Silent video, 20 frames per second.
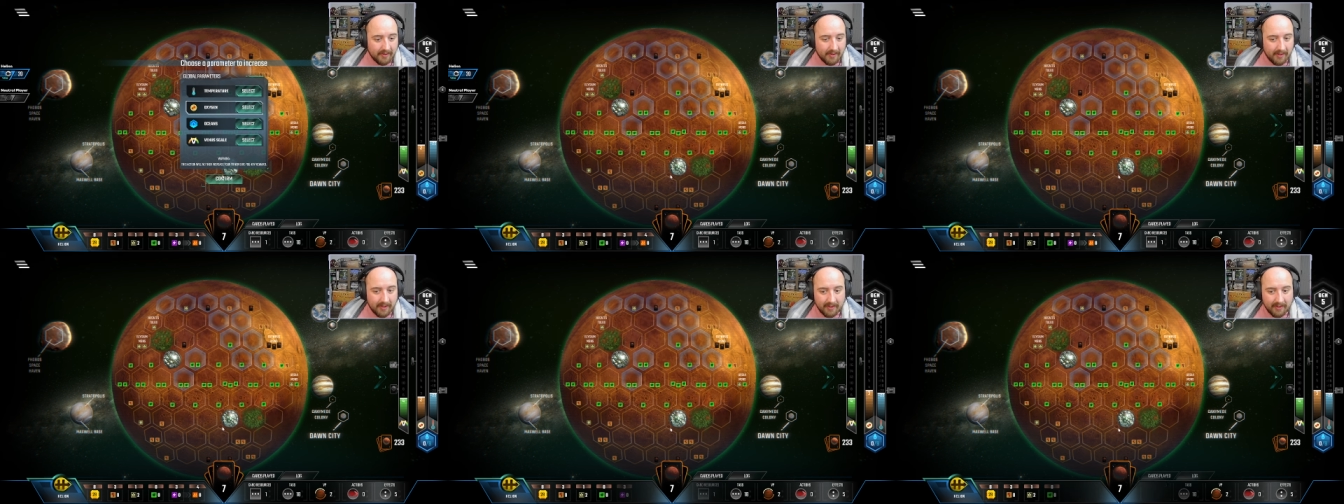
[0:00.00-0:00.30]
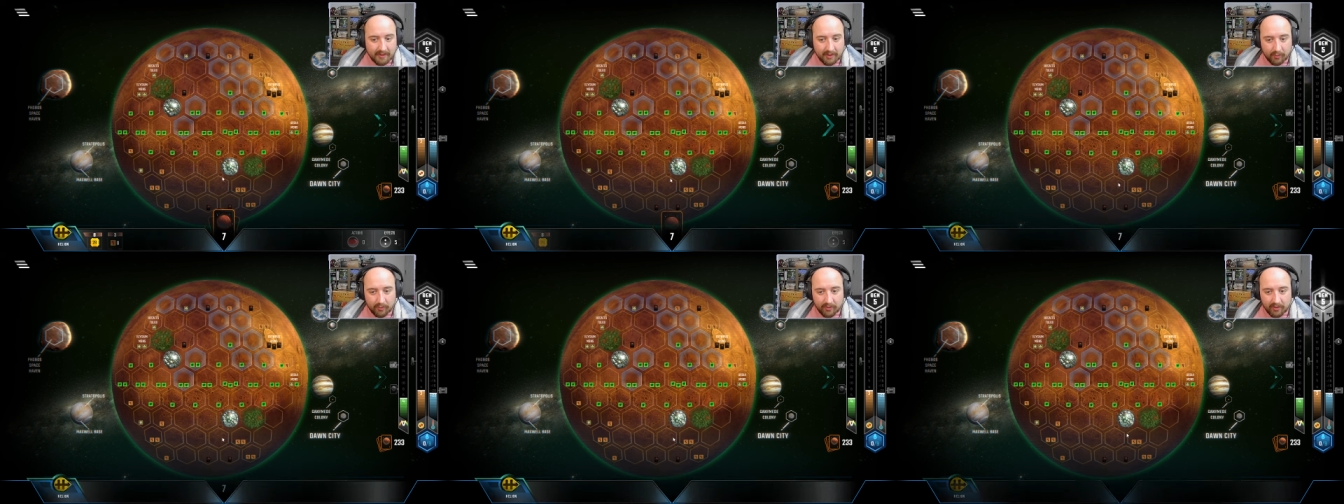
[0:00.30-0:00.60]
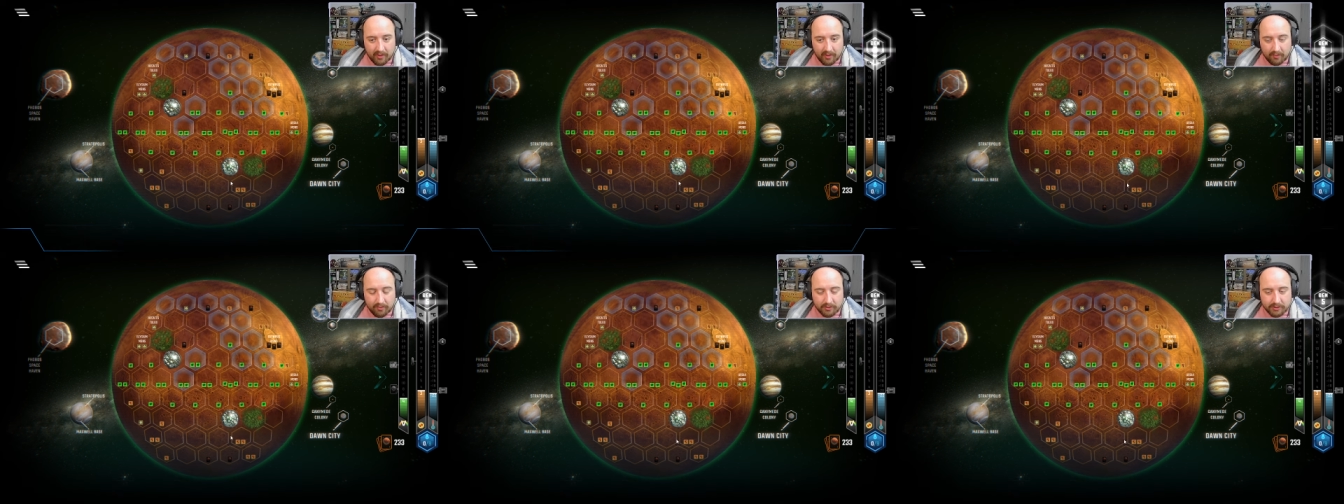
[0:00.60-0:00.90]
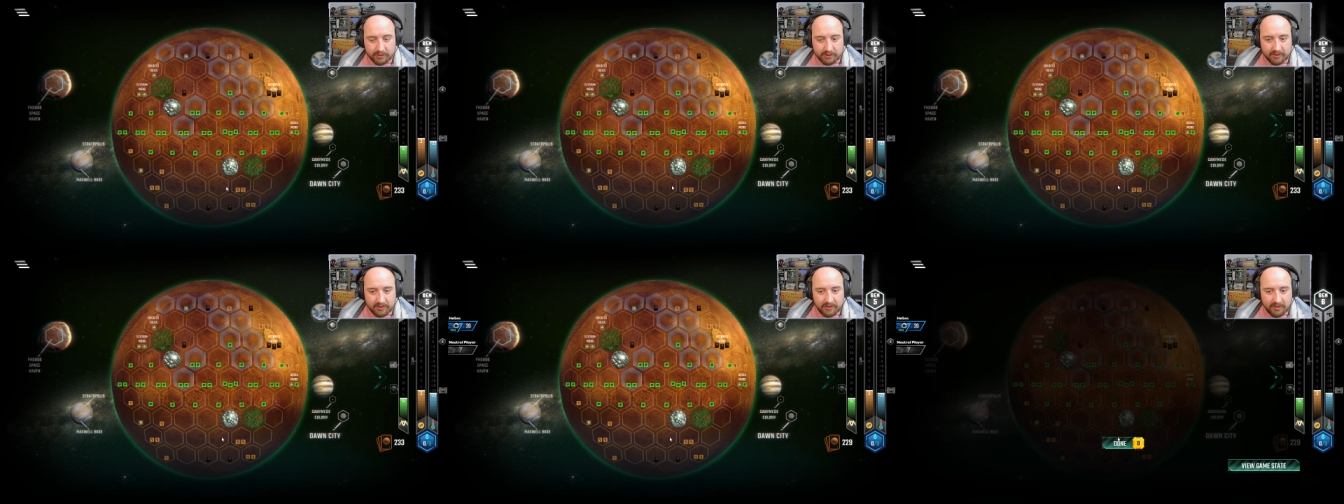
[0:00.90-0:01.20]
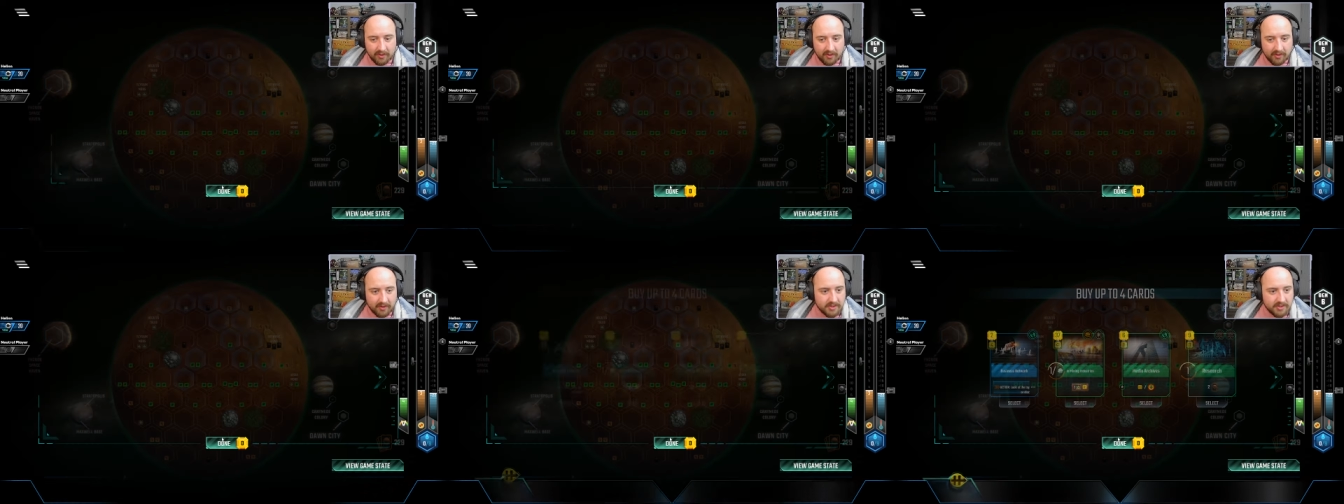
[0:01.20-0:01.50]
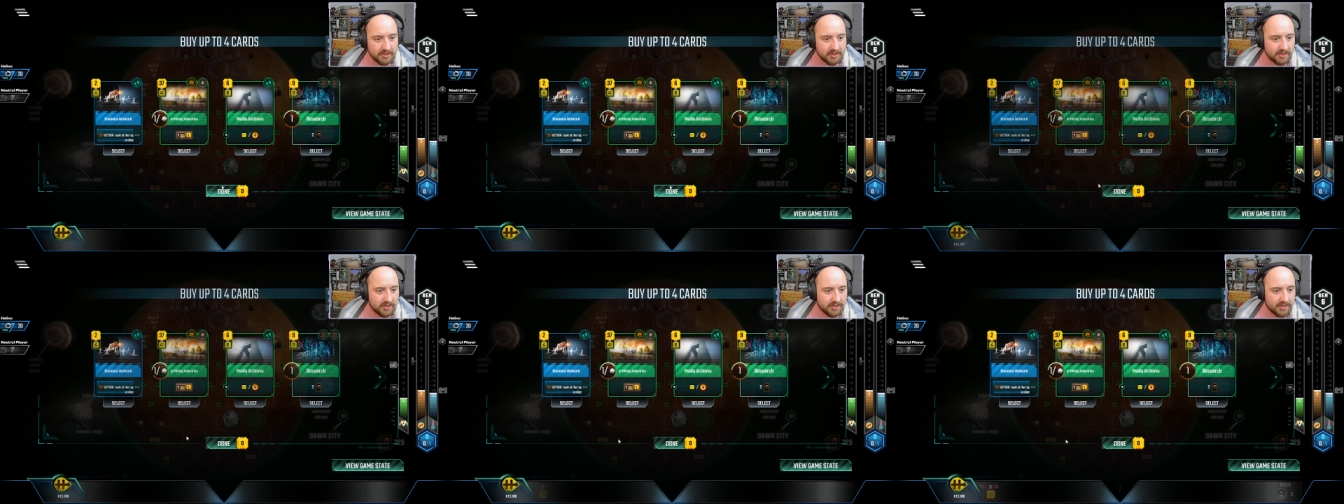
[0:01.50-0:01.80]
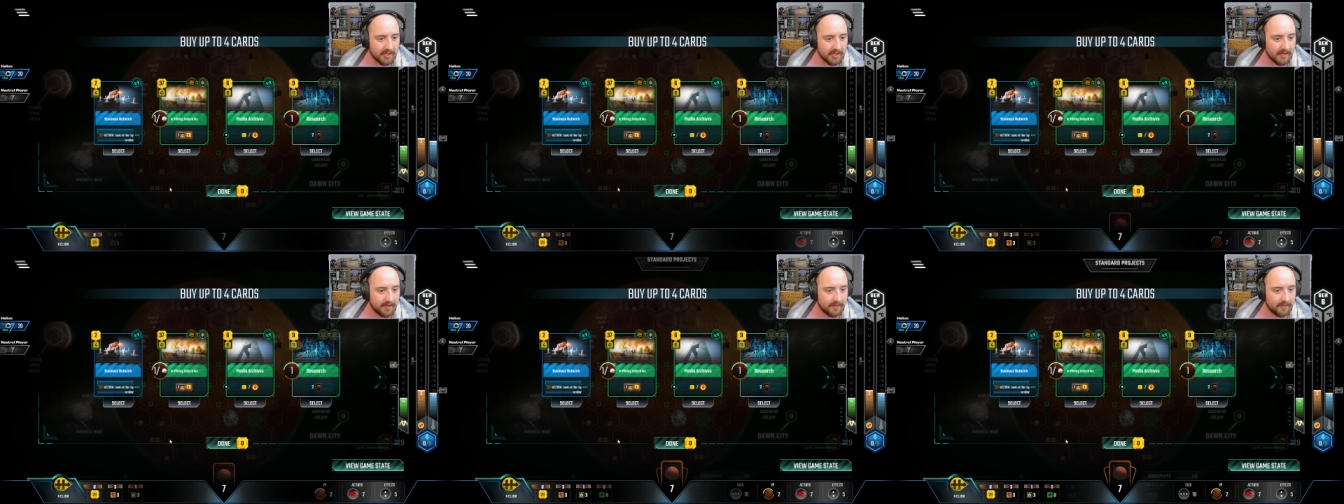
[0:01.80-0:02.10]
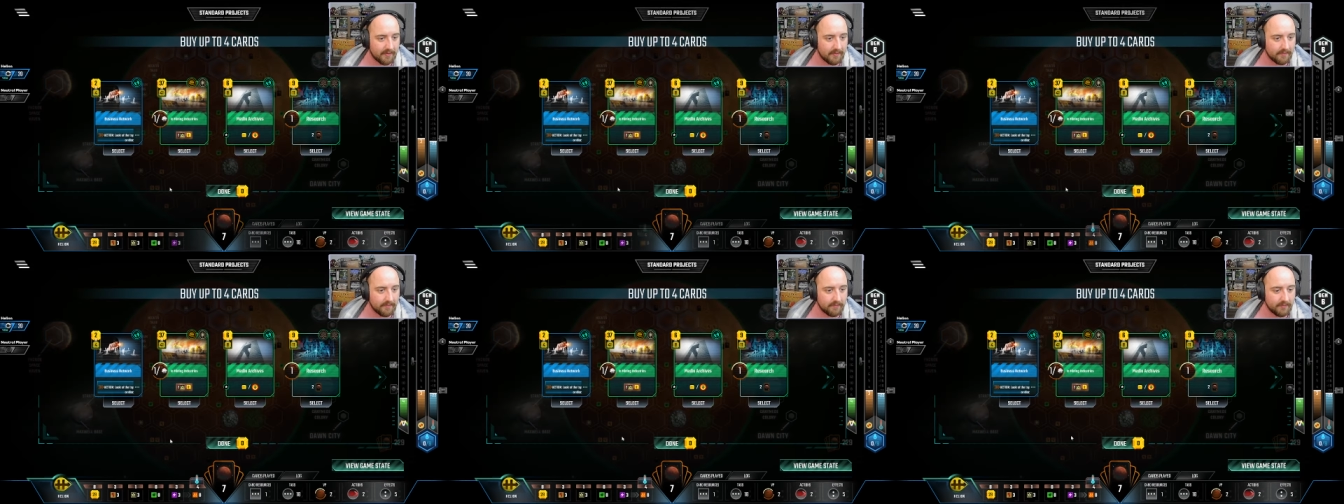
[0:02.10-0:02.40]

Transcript: And here we are pushing the oxygen now.